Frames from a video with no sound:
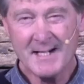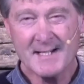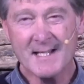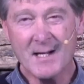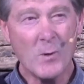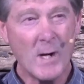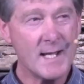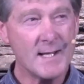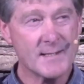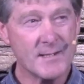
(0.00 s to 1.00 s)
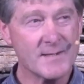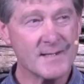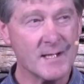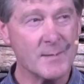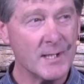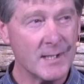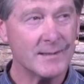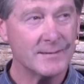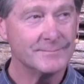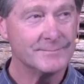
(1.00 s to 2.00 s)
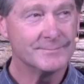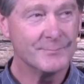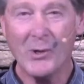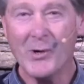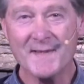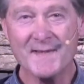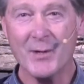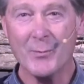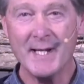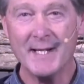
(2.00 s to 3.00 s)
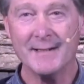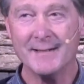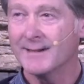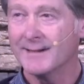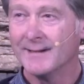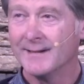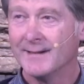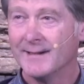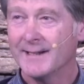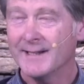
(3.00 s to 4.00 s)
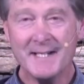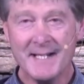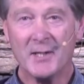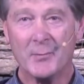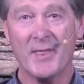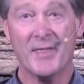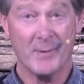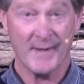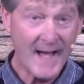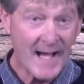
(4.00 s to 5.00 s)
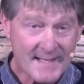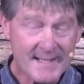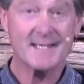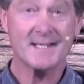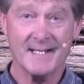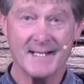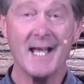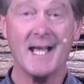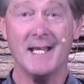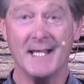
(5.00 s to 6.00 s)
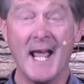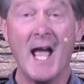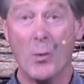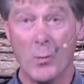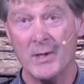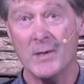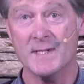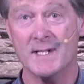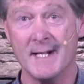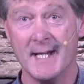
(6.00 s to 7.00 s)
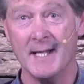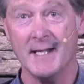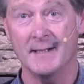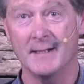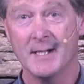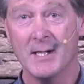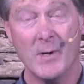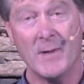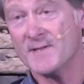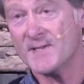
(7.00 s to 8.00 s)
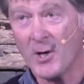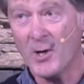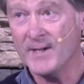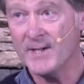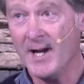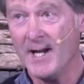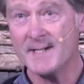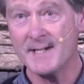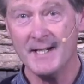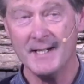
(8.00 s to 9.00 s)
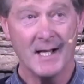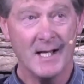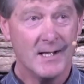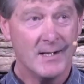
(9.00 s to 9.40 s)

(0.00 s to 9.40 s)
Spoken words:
And in some ways, there are similar points that we can connect with us today, in our world today, whether it's COVID-19,